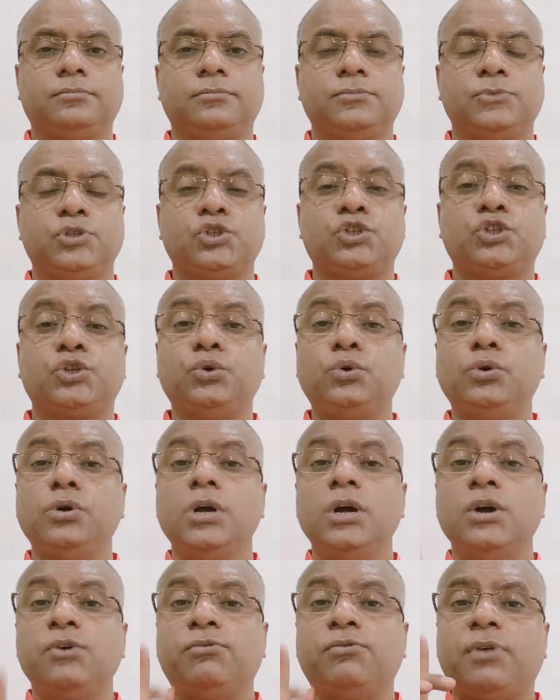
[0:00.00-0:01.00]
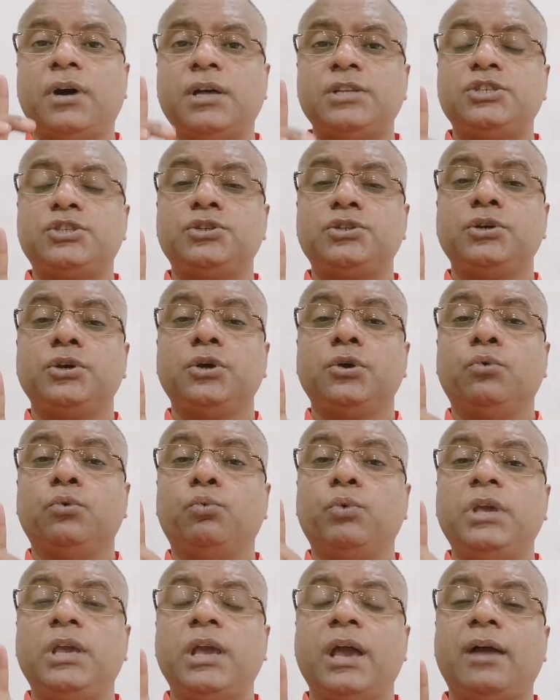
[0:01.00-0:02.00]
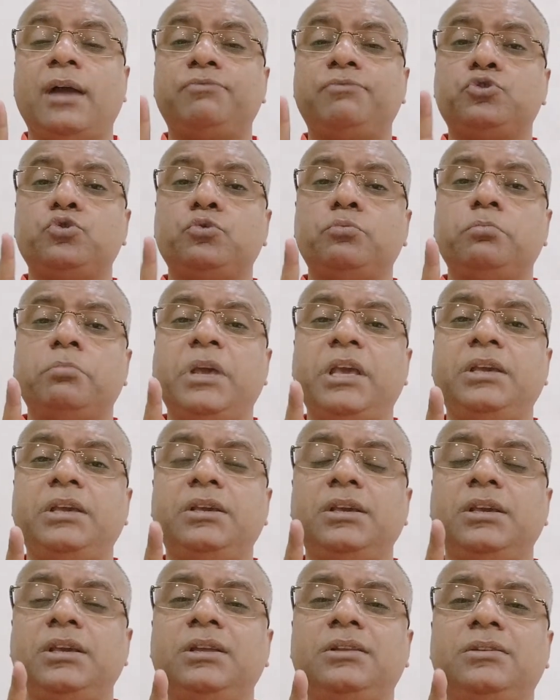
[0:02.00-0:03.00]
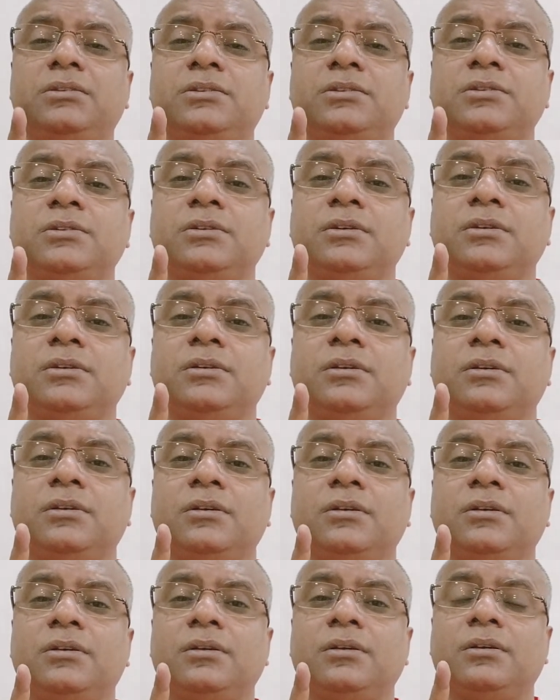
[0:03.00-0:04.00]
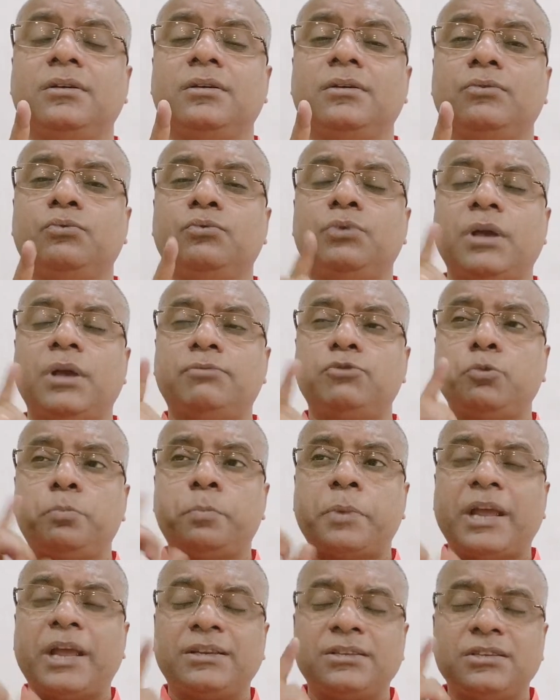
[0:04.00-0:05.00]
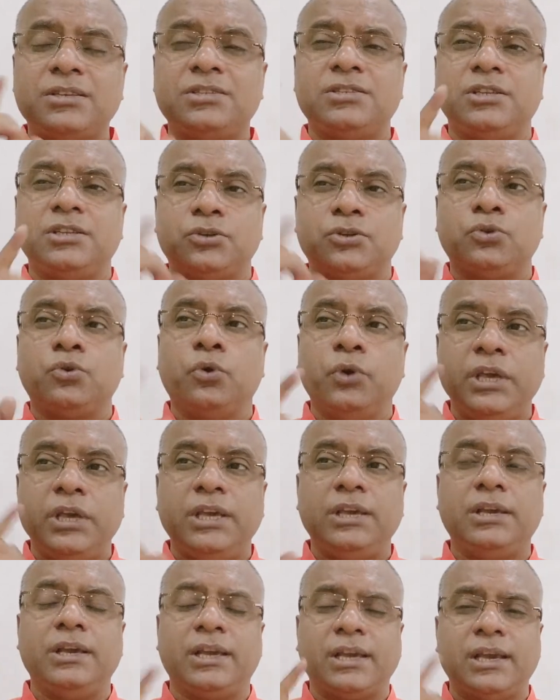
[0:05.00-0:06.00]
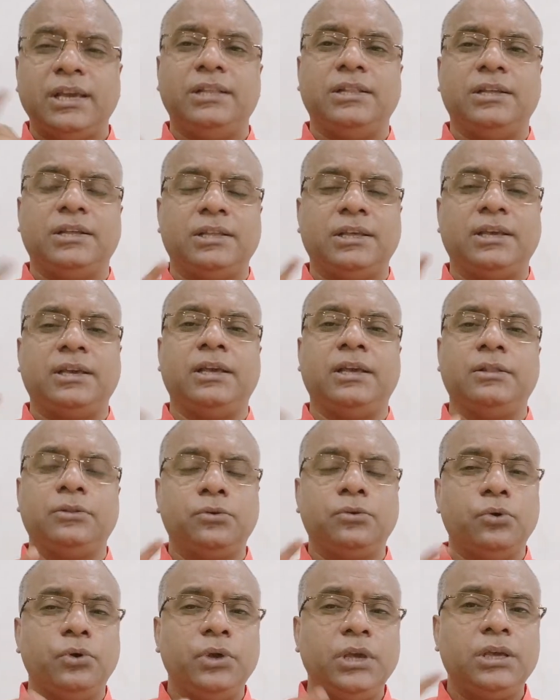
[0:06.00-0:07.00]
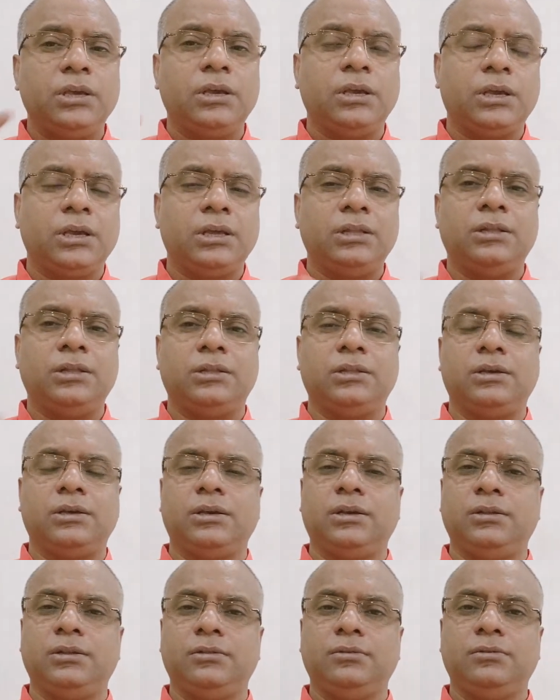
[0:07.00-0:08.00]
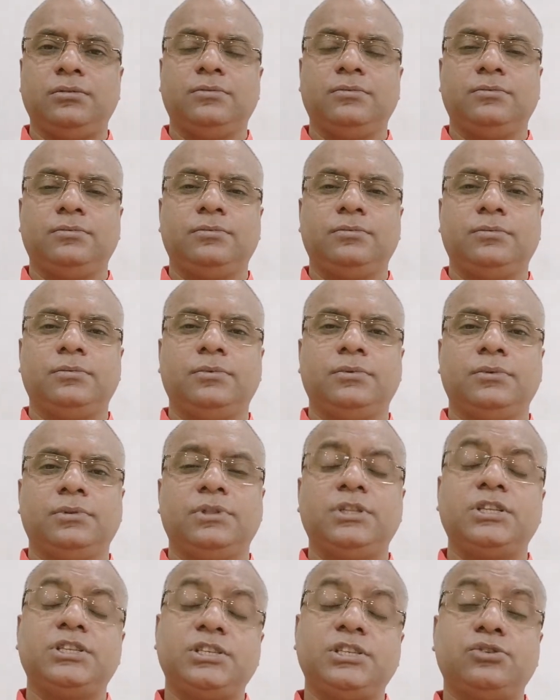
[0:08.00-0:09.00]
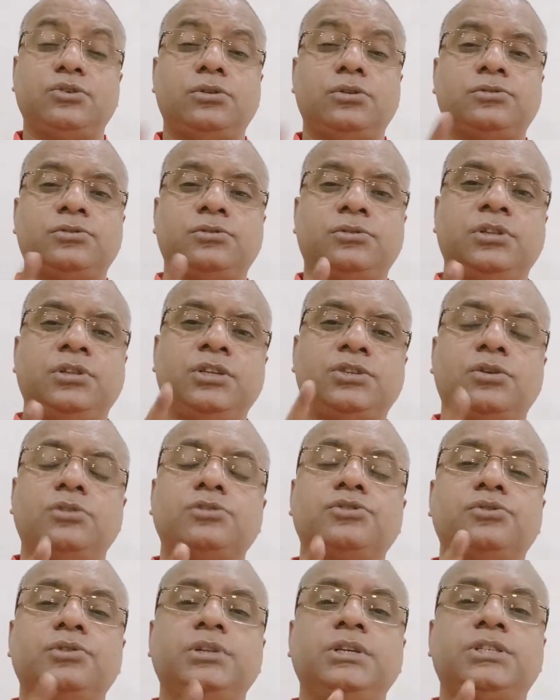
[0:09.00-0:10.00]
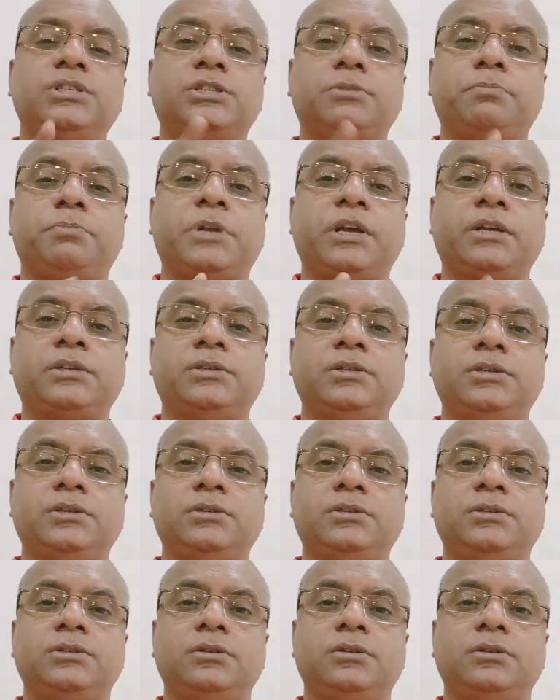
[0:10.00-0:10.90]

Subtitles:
So first we have to make it, we have to practice it, going again and again, going again and again. This also needs a practice.